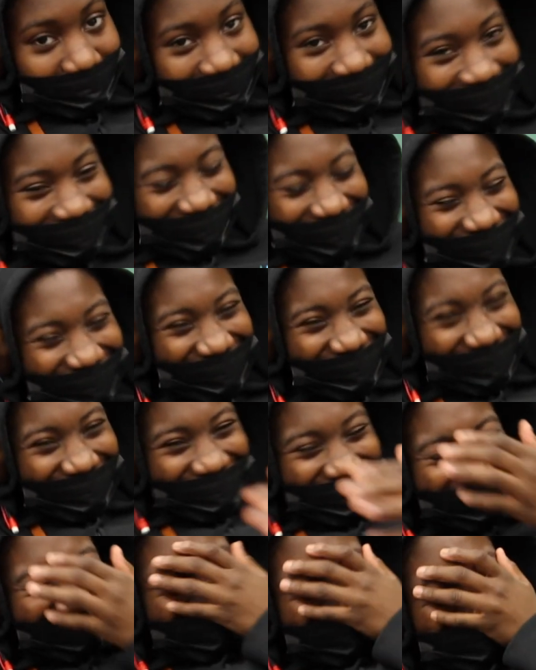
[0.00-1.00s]
Ray, how do you
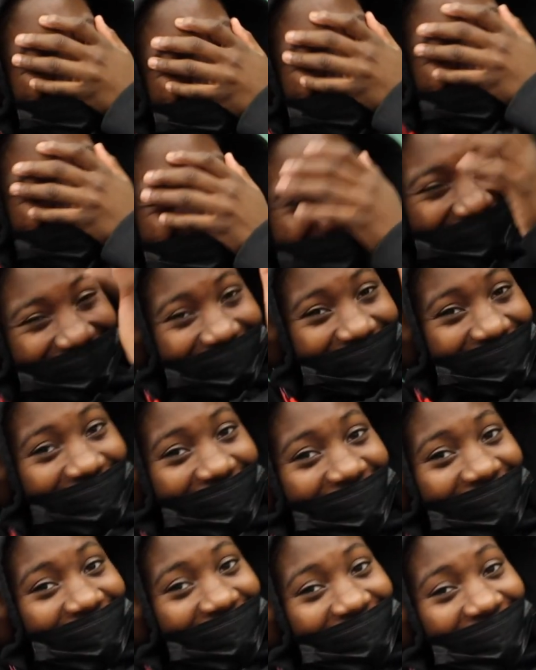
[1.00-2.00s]
feel after the meet yesterday?
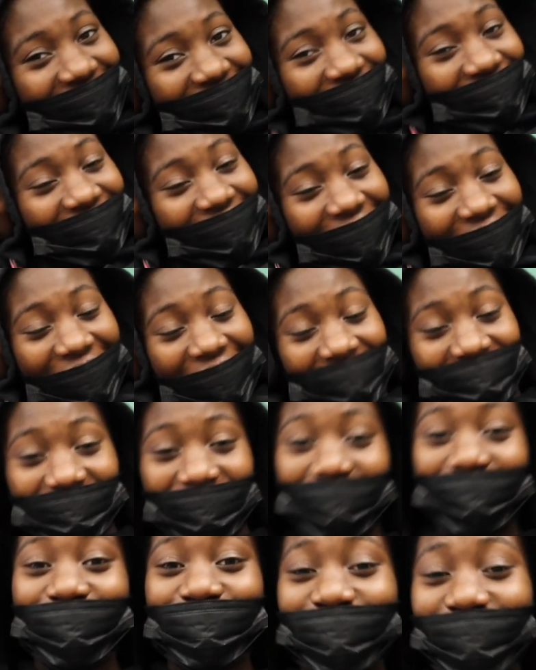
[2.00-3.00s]
Yeah, I
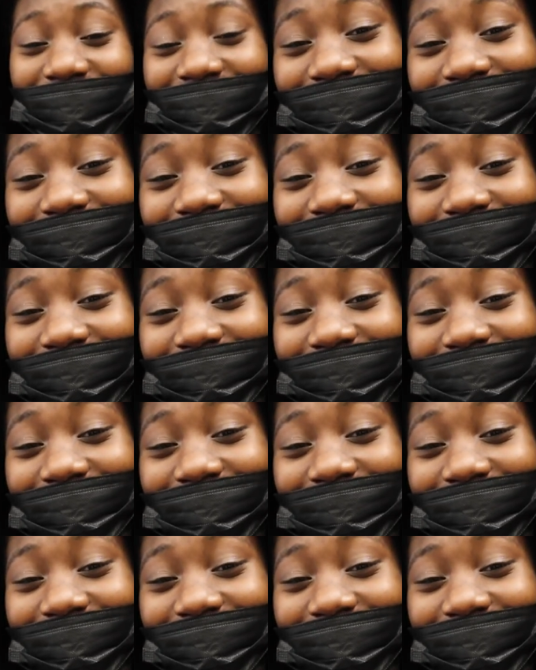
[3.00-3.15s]
feel sore.